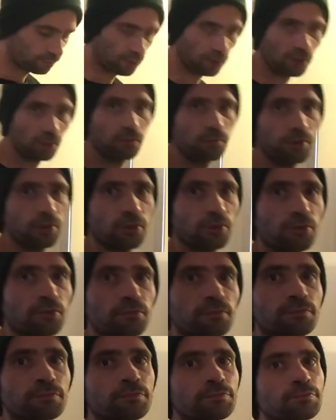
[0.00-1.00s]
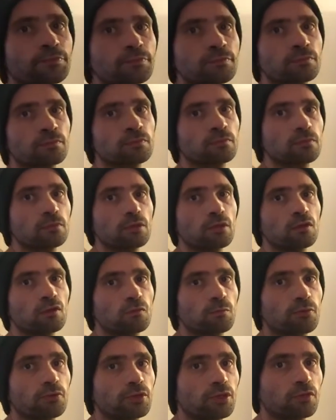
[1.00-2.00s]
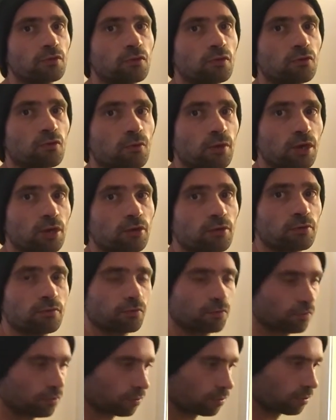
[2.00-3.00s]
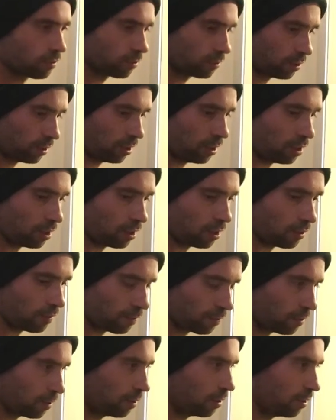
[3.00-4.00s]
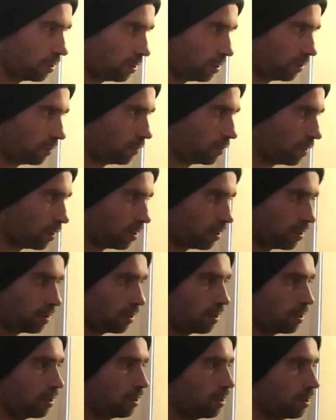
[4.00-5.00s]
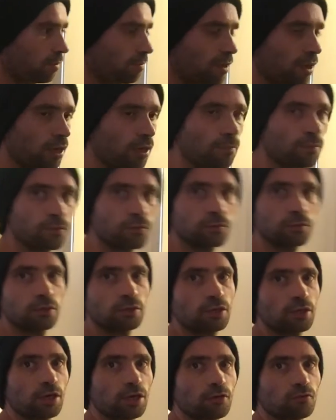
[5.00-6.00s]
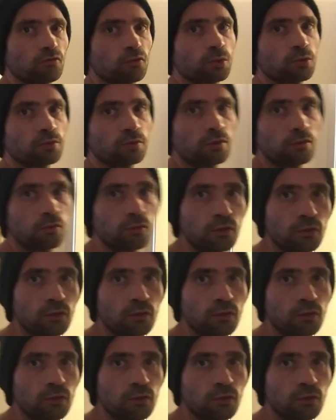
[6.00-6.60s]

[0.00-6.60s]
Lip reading: the elbow is pointed to the ground, here, you see, look at how strong this